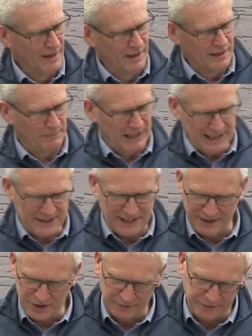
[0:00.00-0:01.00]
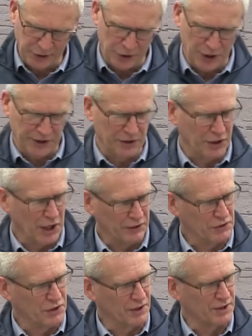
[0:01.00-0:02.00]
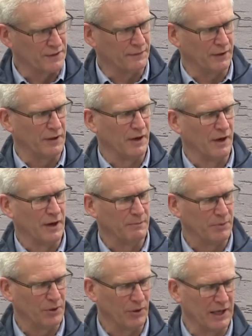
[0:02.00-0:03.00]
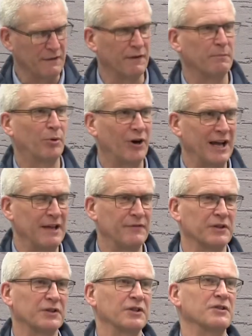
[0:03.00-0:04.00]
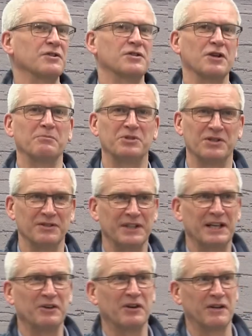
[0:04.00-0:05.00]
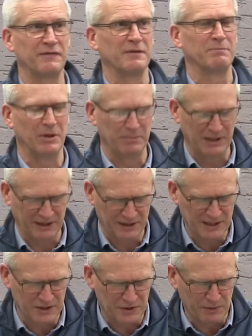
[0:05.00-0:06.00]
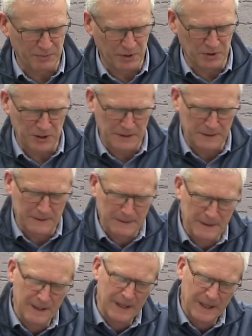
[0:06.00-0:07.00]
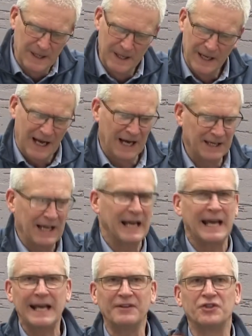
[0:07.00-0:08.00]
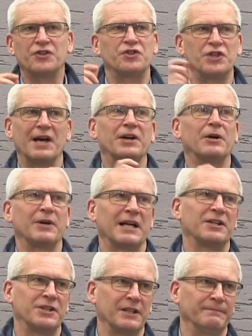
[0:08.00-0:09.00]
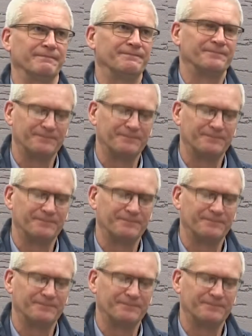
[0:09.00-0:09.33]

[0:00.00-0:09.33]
The blessings of God are not just for purely for private consumption, they are for public distribution. And each generation